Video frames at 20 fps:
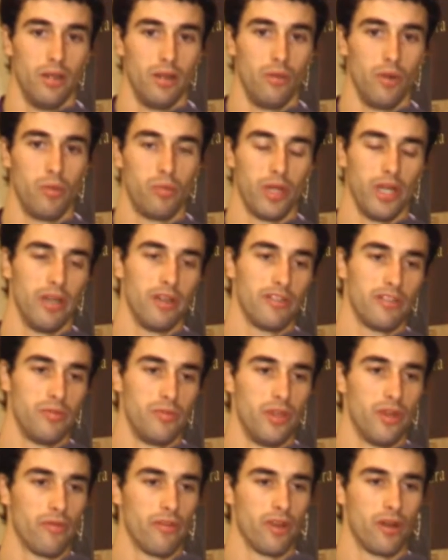we played on some
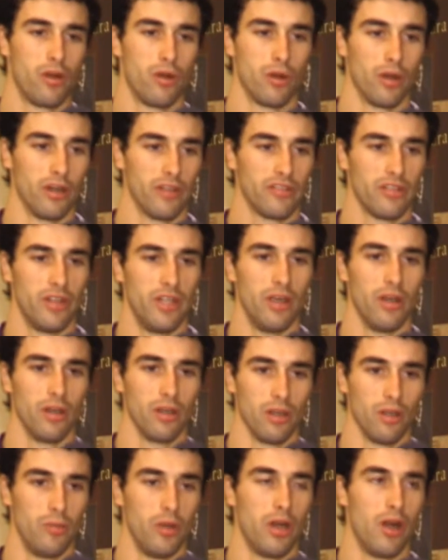different courts, and they're a
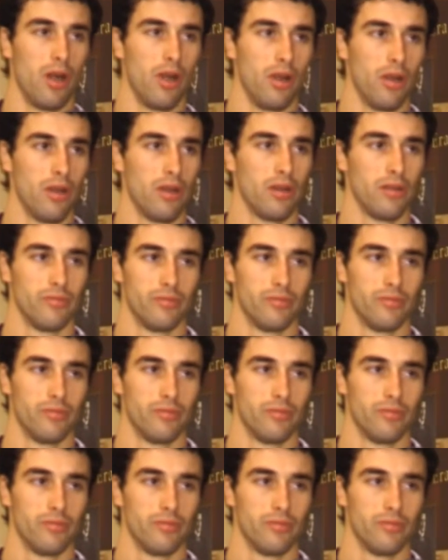little bit hard,